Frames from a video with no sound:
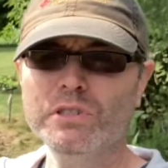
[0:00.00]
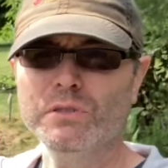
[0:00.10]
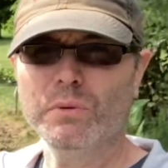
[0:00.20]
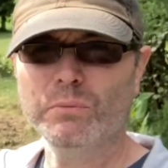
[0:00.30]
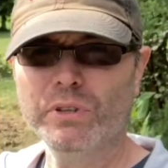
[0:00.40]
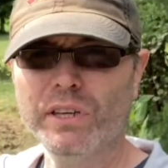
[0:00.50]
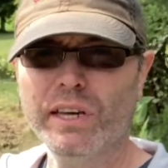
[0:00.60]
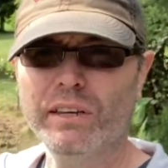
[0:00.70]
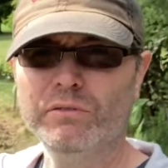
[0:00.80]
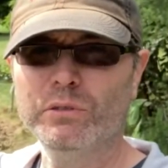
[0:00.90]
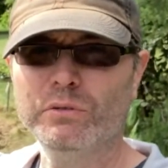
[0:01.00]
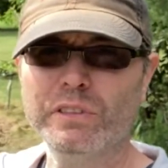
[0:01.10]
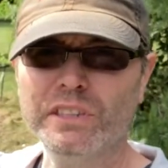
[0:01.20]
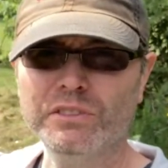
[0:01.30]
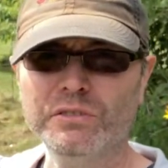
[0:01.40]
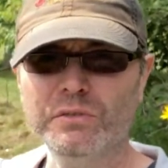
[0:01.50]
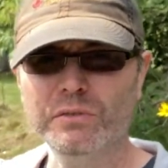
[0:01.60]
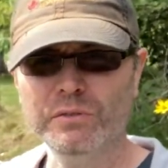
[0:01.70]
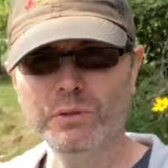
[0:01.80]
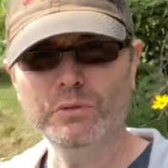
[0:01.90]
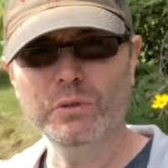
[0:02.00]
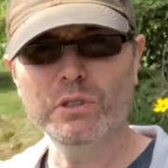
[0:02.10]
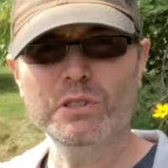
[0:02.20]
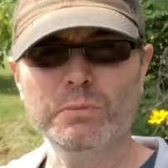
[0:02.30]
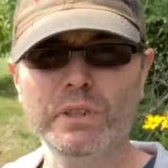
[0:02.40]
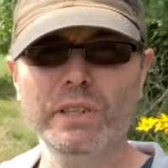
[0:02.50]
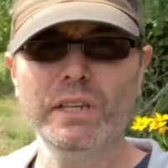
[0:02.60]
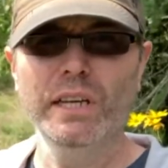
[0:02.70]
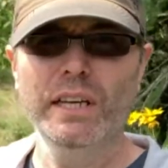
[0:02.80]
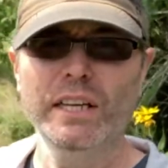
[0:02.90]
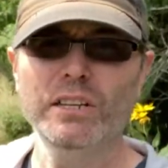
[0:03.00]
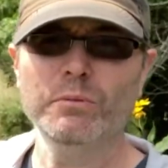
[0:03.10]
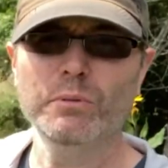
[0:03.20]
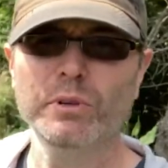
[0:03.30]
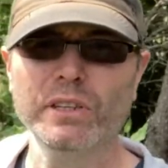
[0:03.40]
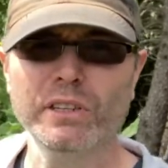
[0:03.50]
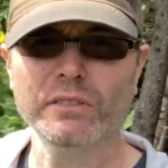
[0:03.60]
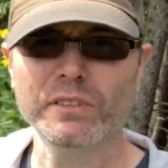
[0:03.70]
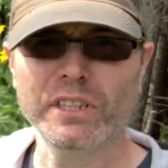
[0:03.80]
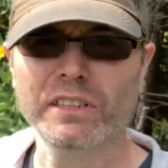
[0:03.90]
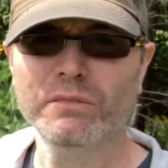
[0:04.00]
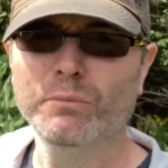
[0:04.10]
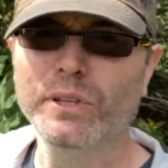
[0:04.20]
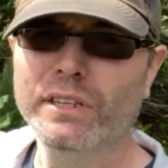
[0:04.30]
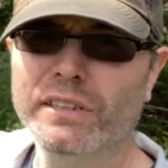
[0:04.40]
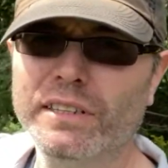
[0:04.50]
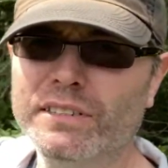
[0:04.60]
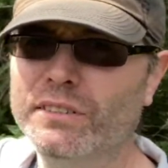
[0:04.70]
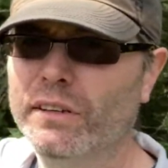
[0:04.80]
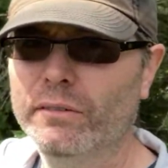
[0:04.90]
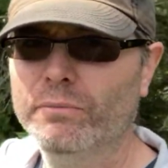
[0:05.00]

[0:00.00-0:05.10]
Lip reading: It won't be a full-fledged food forest, but it'll be big enough to call it mini, let's say.